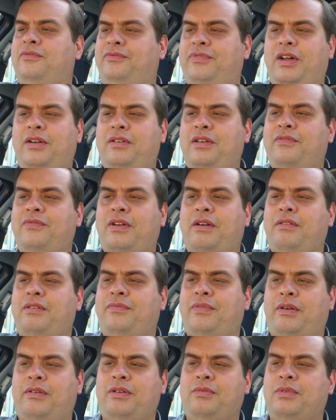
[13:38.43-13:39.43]
Very, very,
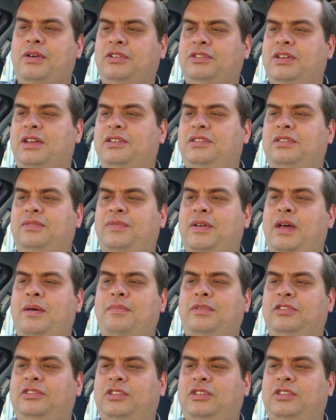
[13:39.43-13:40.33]
very well done to them.